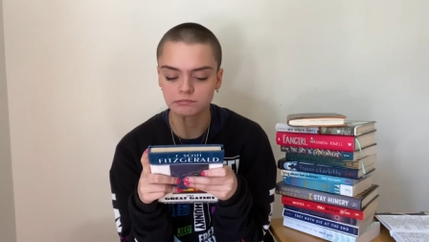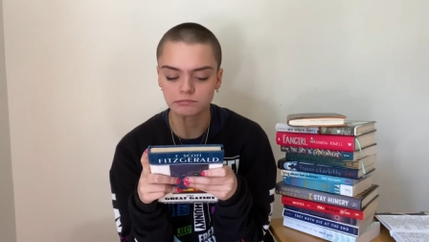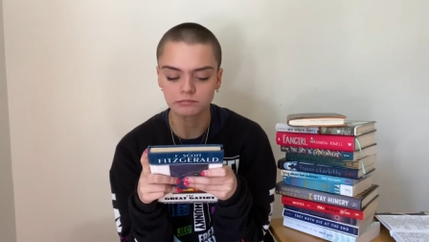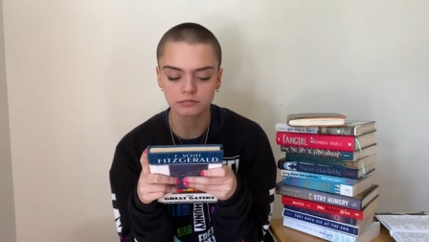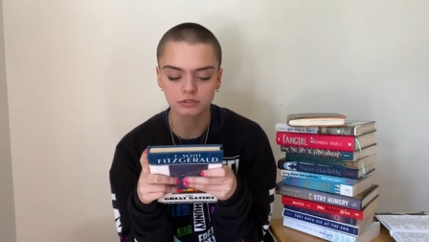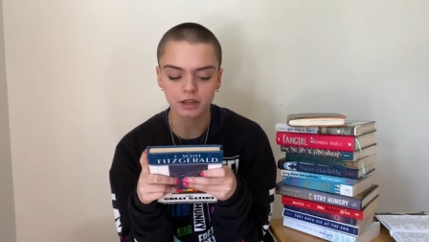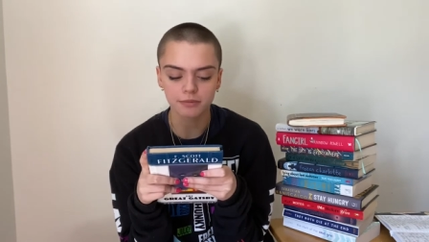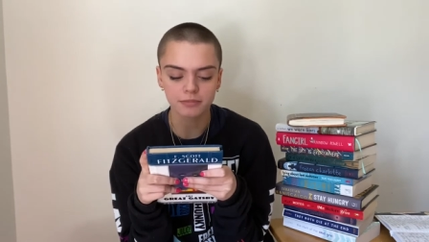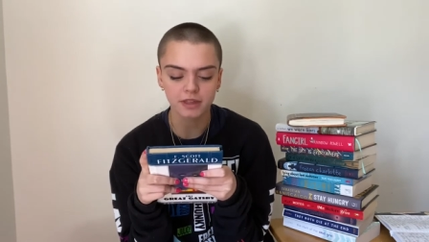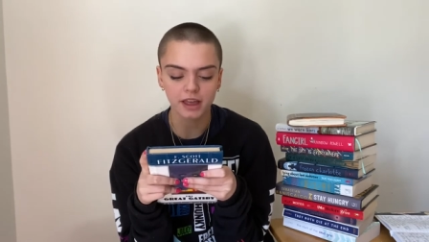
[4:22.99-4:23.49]

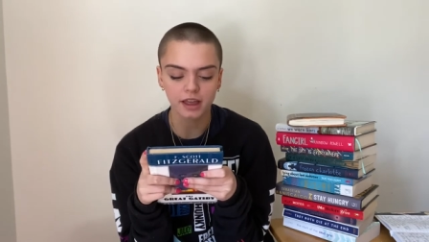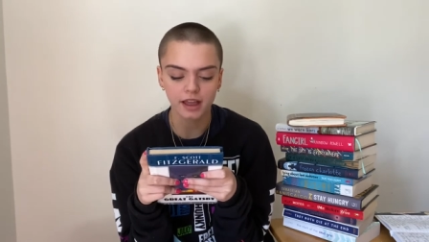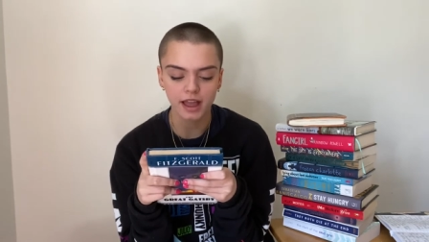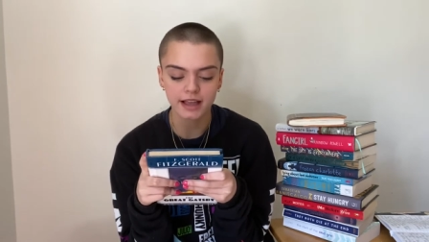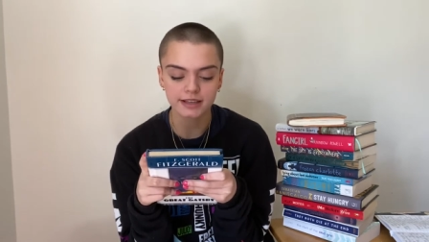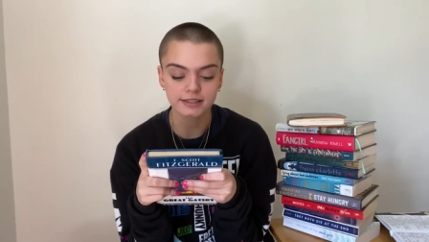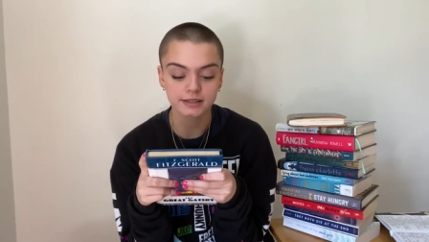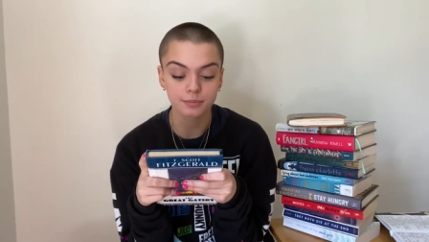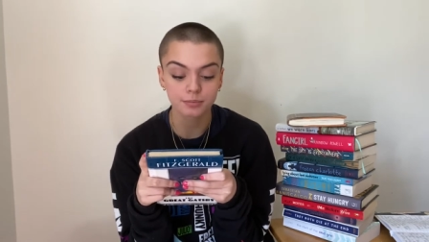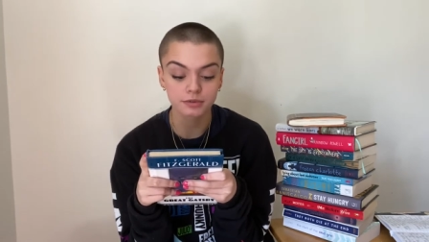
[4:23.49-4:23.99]
something,
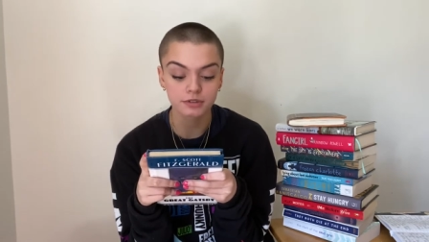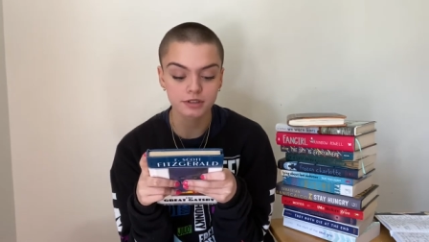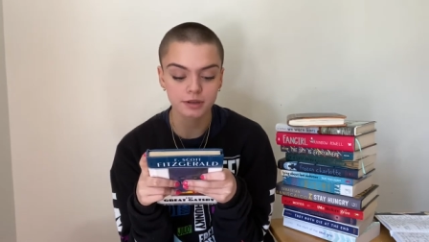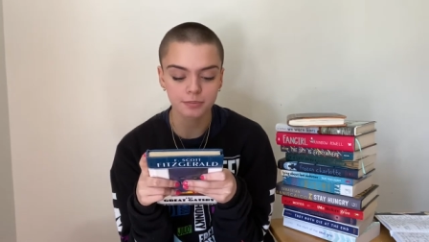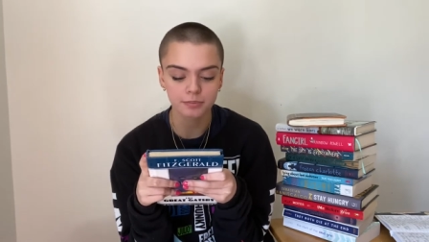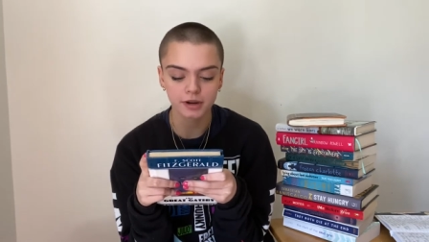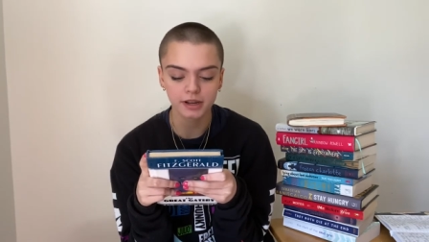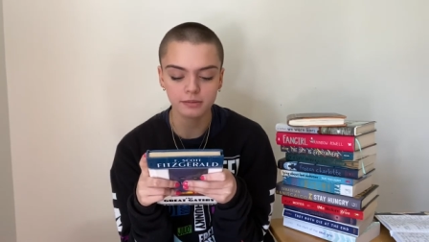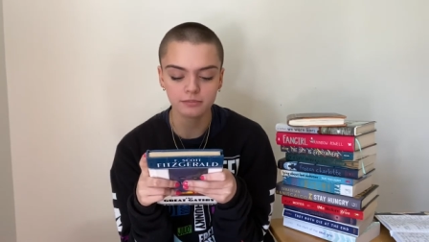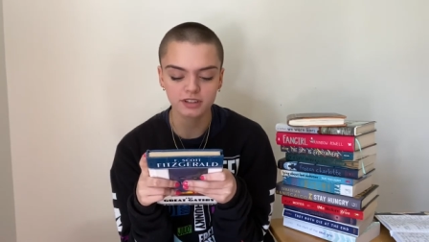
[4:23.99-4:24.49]
as the
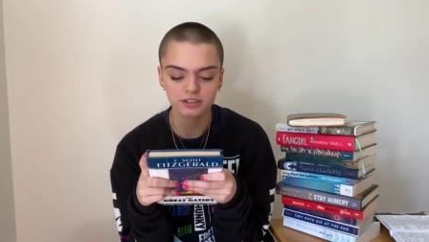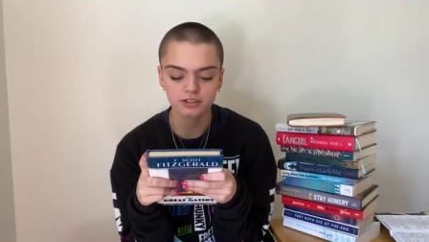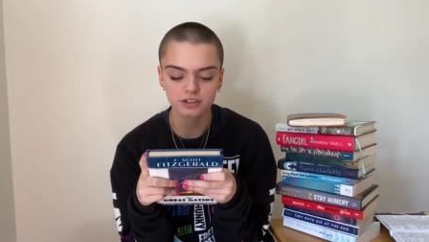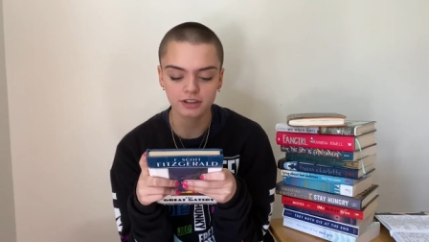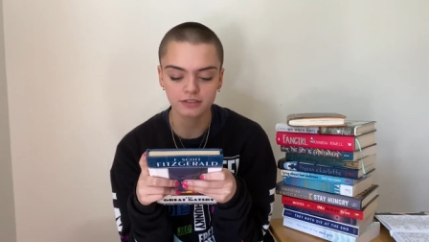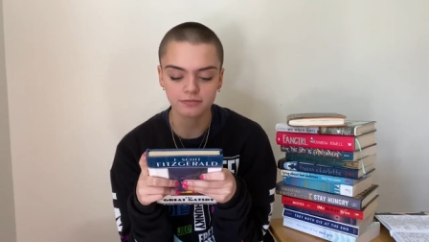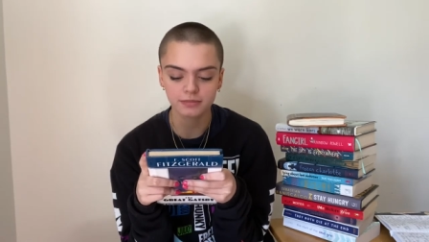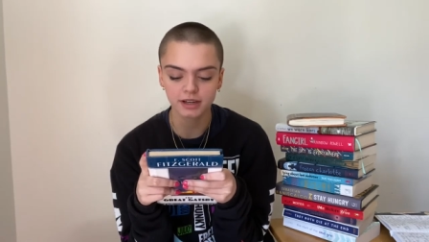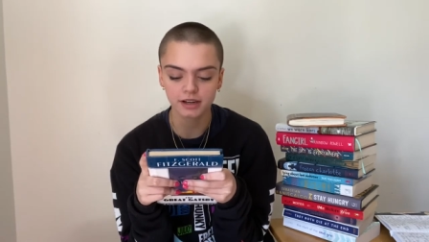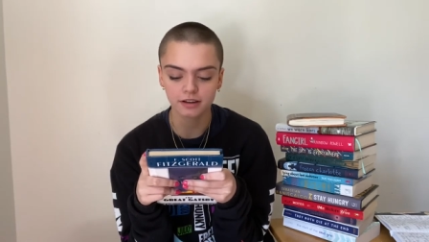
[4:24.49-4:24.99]
supreme
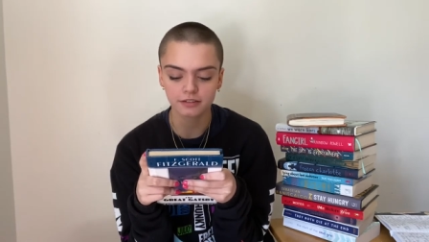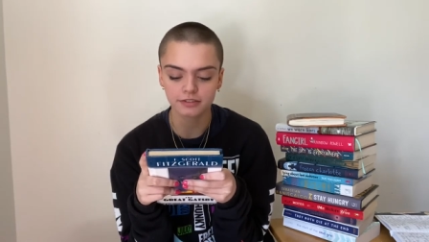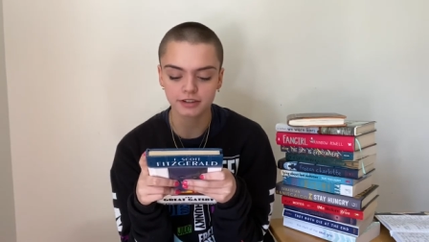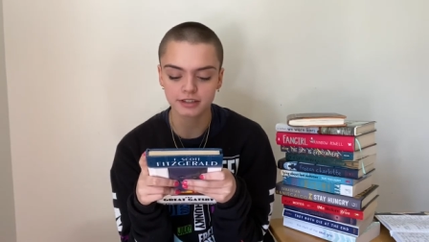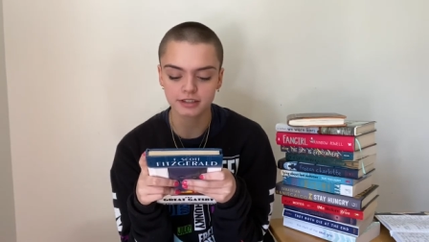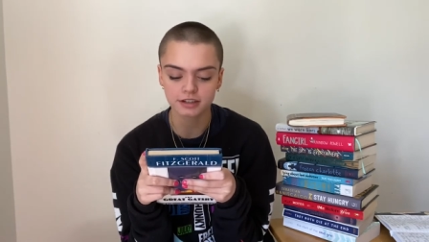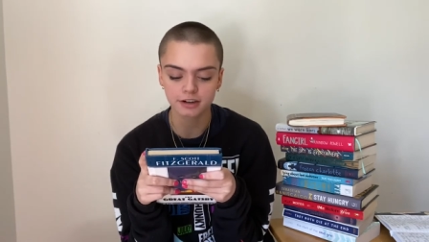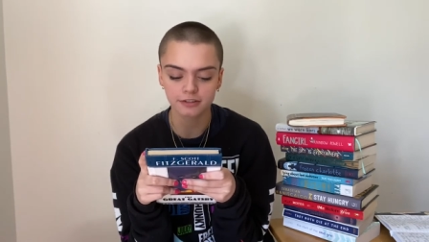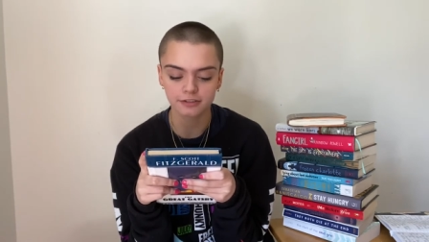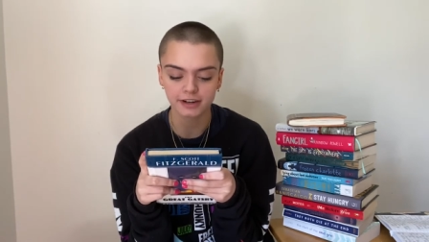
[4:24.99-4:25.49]
achievement of
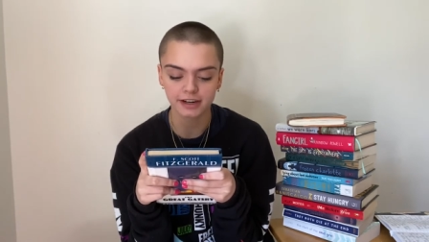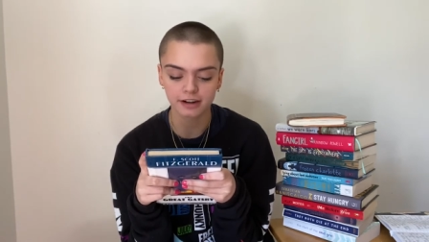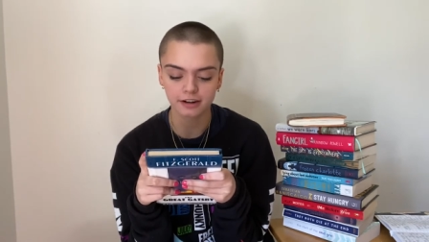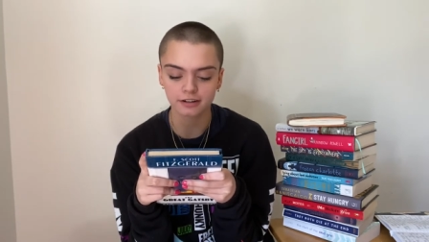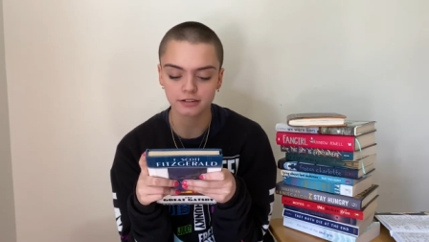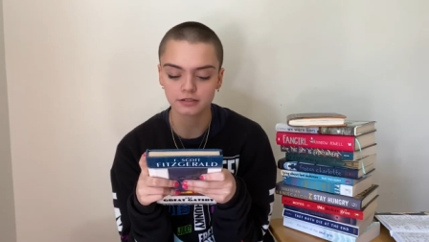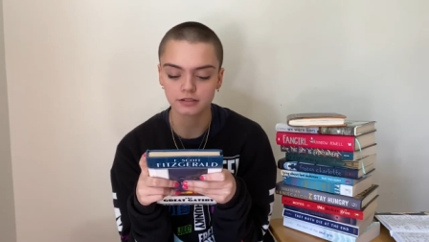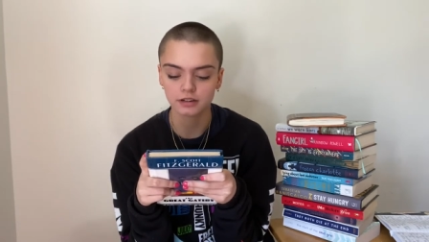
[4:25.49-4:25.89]
his career.